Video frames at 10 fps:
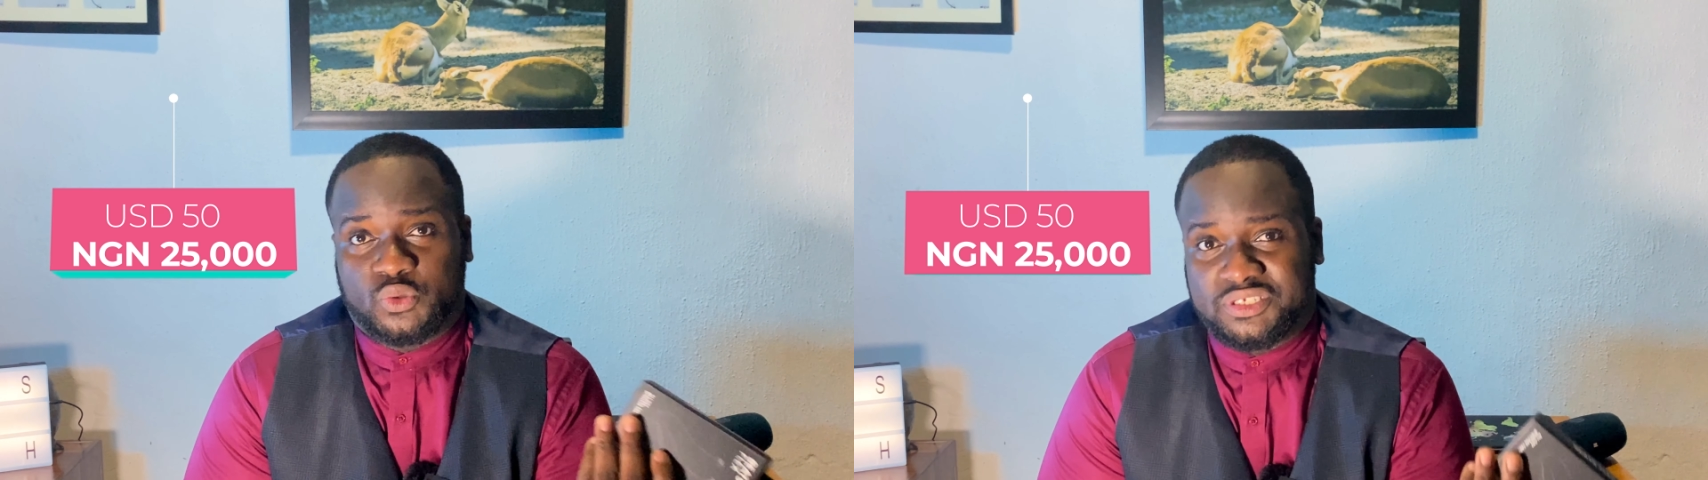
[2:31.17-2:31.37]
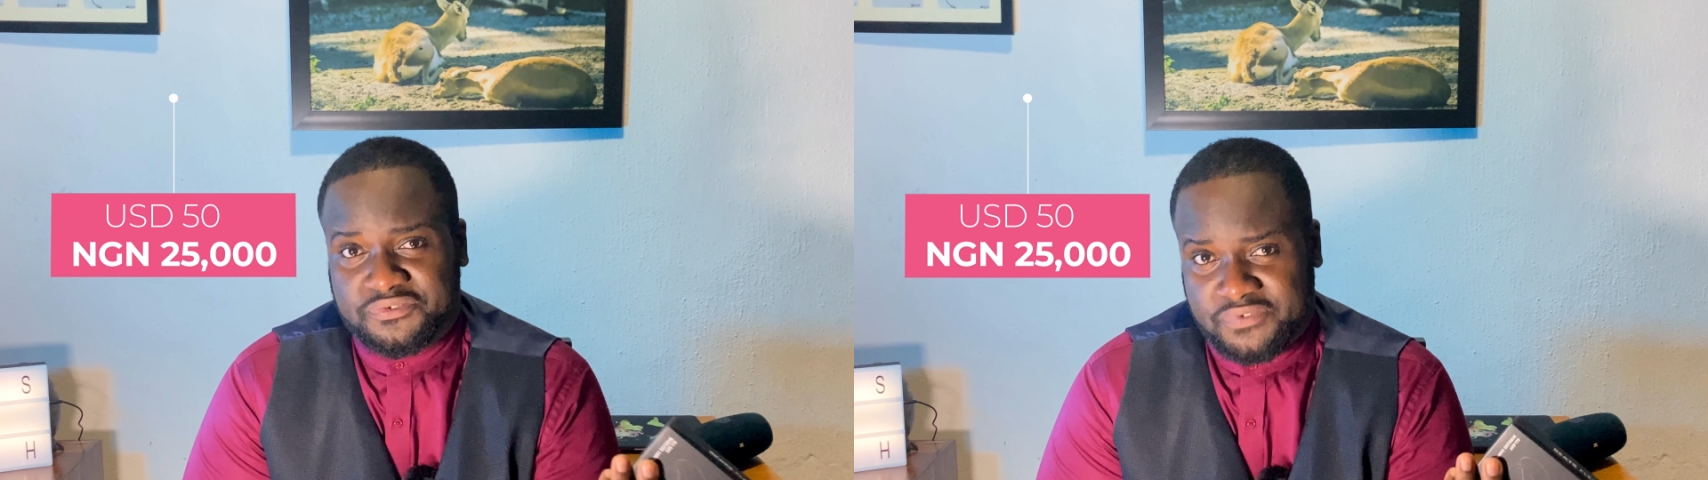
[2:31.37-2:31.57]

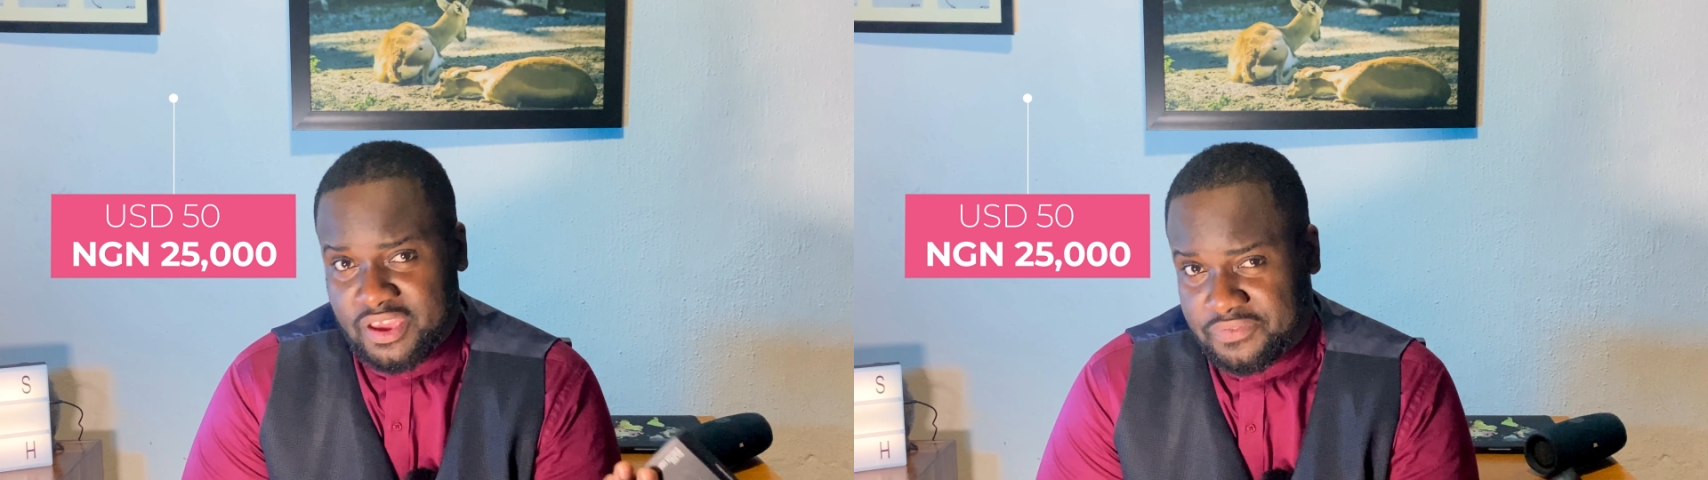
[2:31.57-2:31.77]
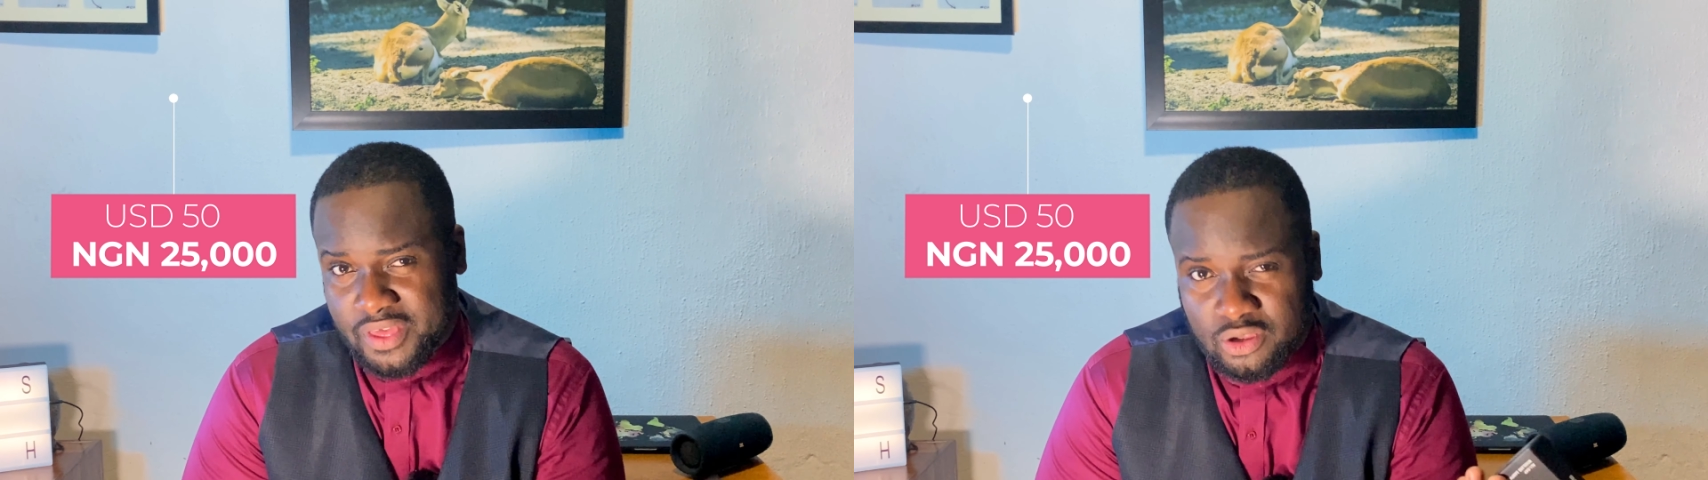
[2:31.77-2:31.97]

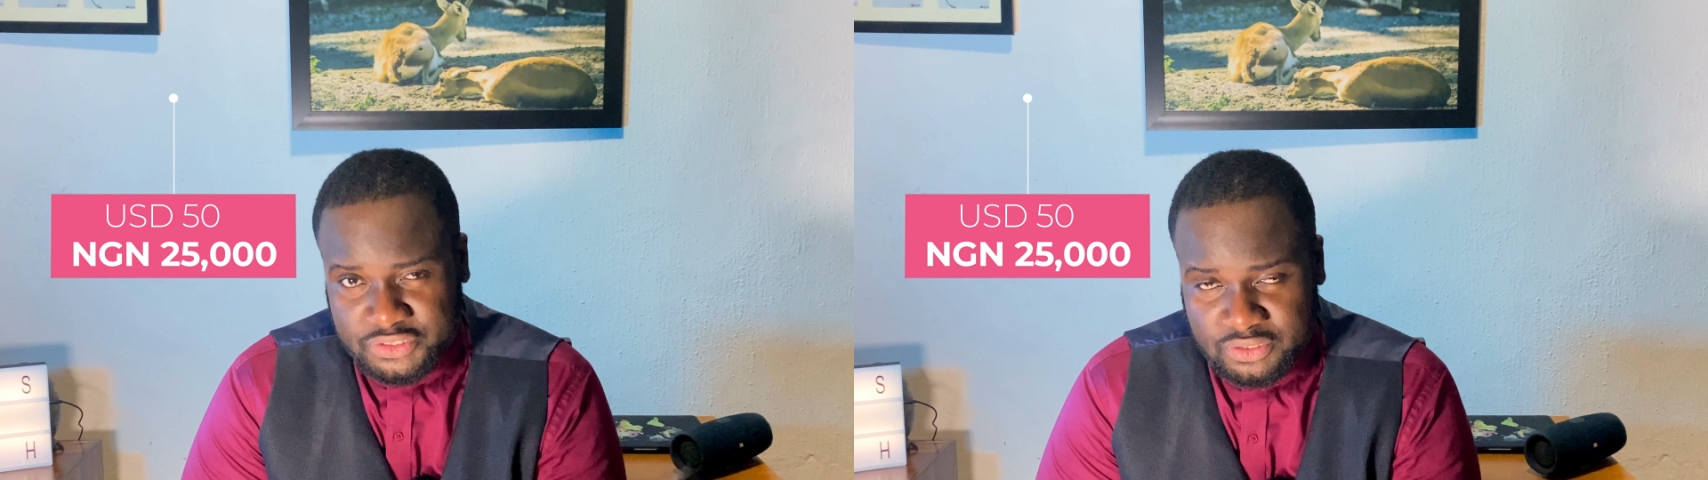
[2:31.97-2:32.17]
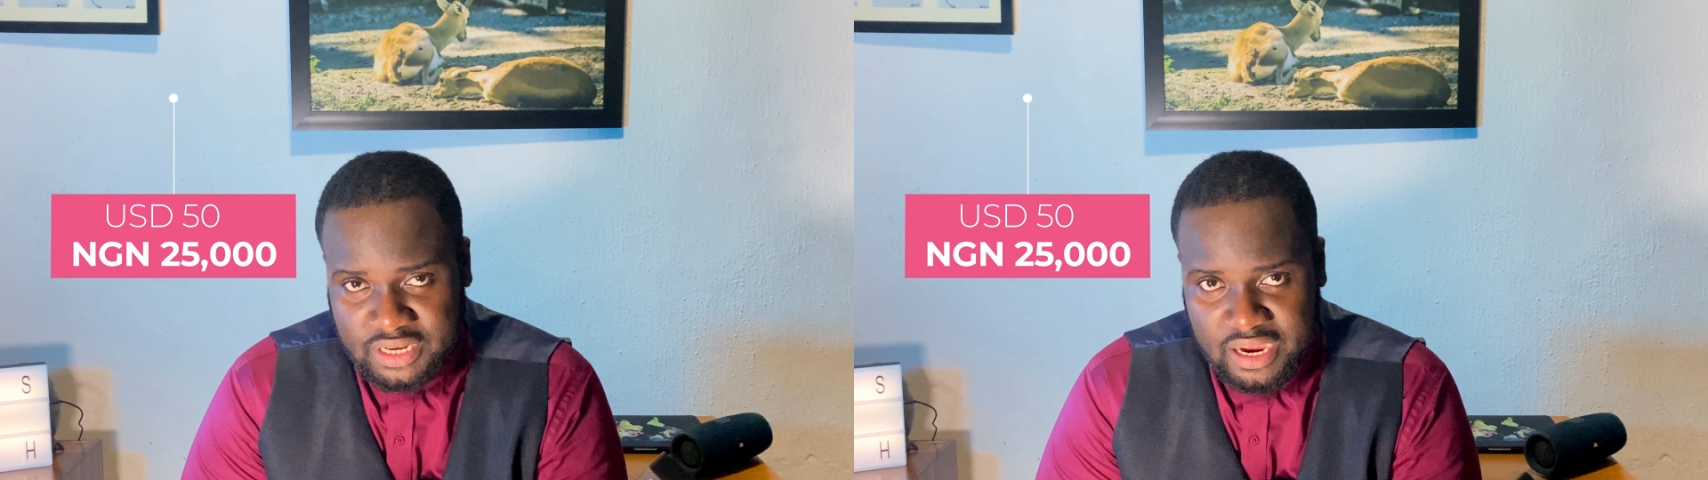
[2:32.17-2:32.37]

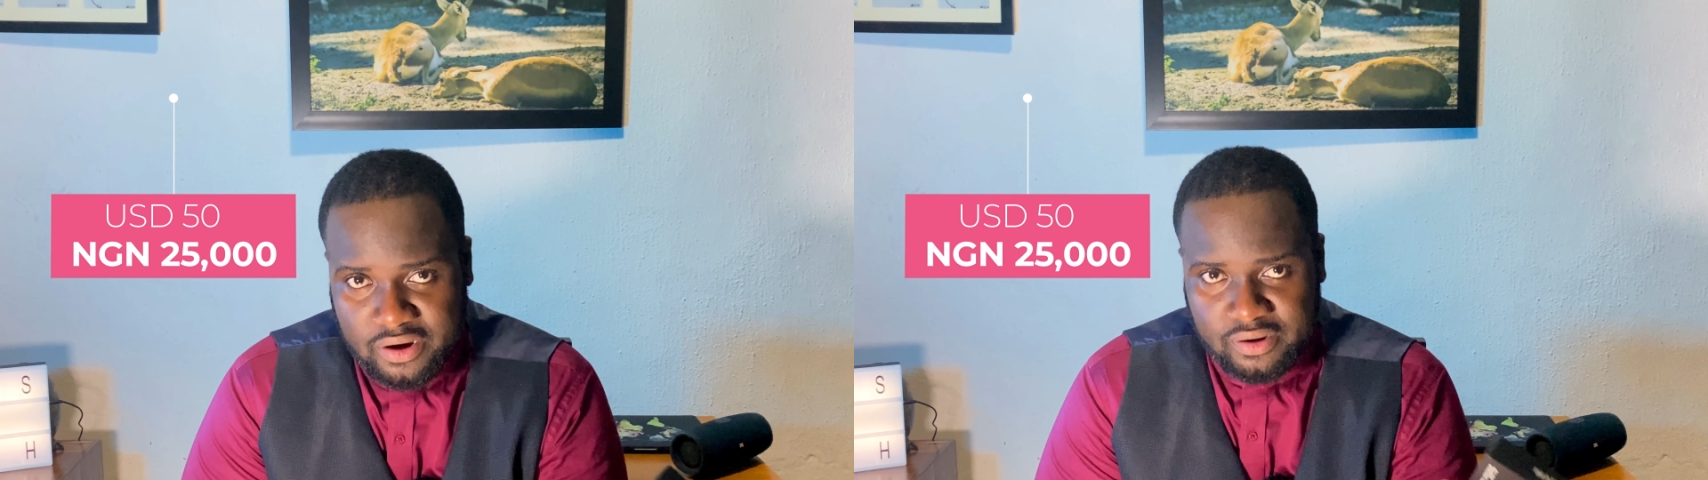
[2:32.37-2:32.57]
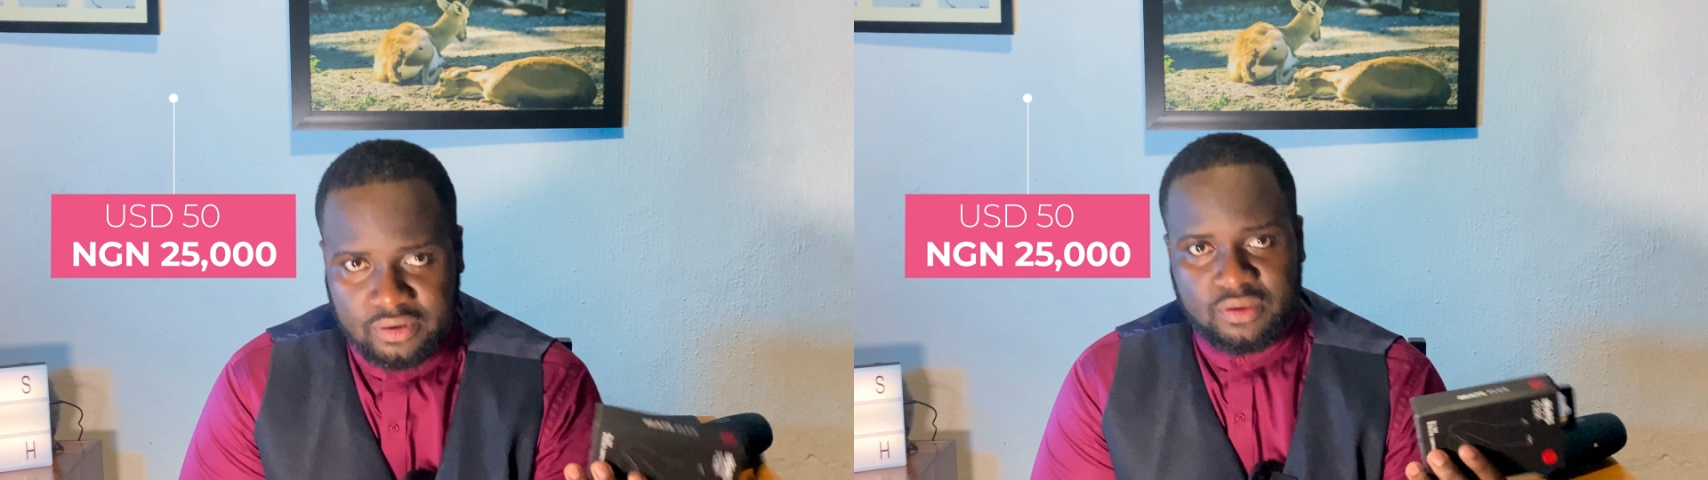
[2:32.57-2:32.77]
25,000
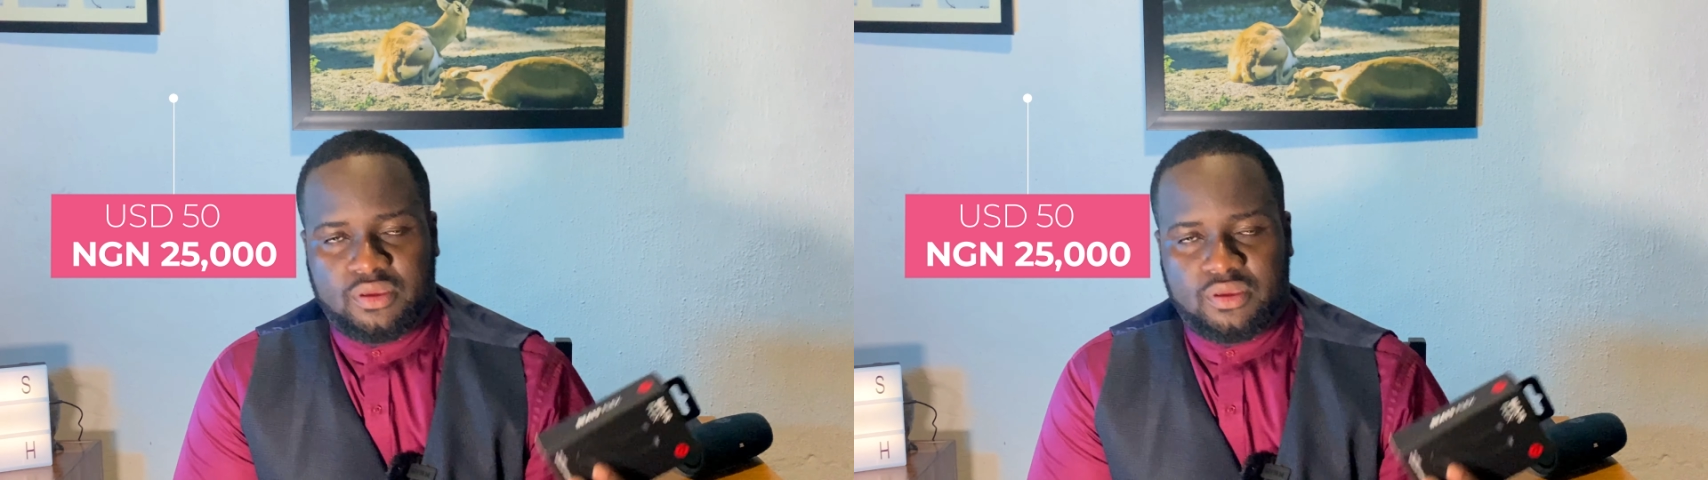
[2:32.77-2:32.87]
naira.